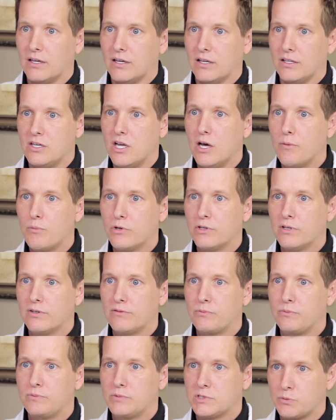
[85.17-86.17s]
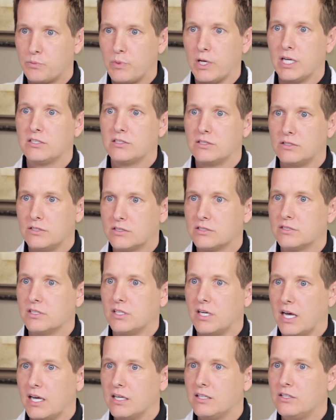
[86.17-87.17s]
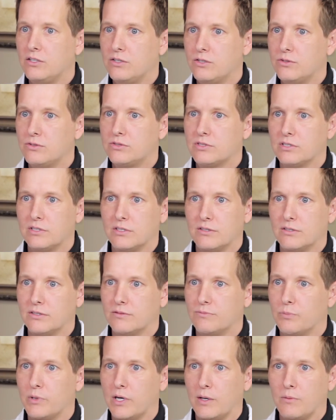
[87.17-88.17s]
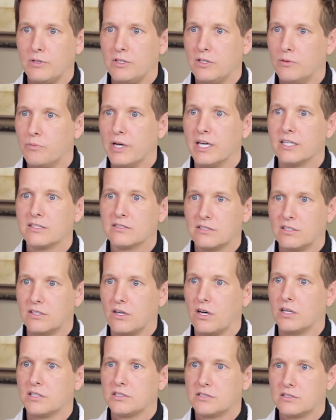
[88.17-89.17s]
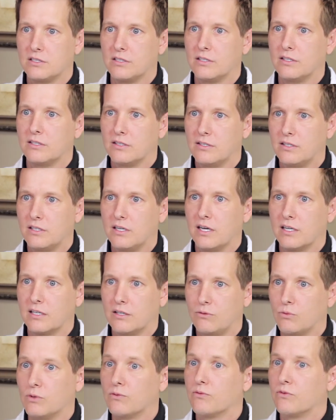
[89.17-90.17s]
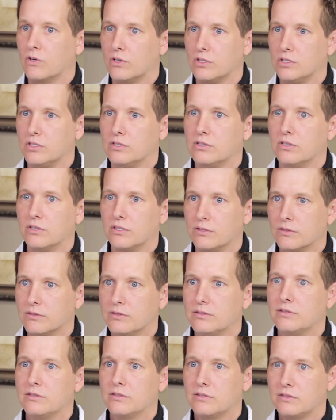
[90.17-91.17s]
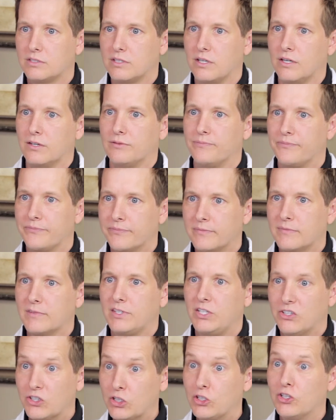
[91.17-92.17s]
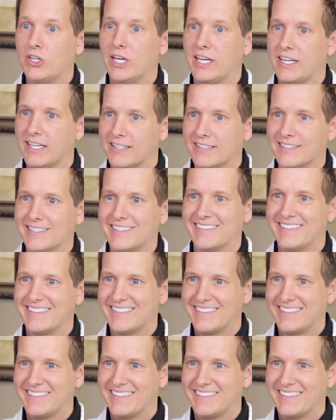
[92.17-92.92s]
a number of specialists that I use that are probably the best in Austin that I can refer you to. So you're in good hands.